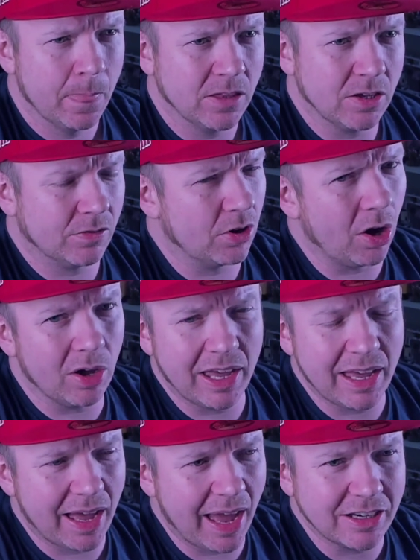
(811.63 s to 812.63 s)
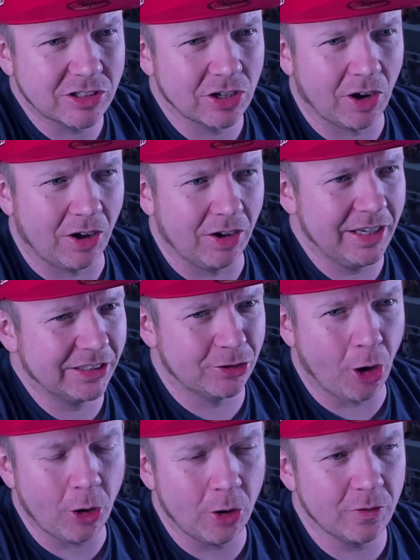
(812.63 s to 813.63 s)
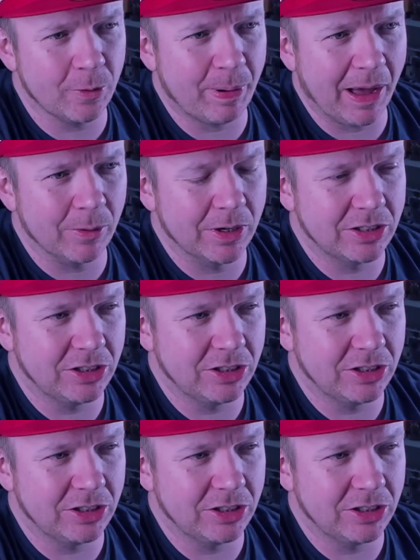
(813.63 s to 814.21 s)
You've got to hit a headshot. It's not overpowered.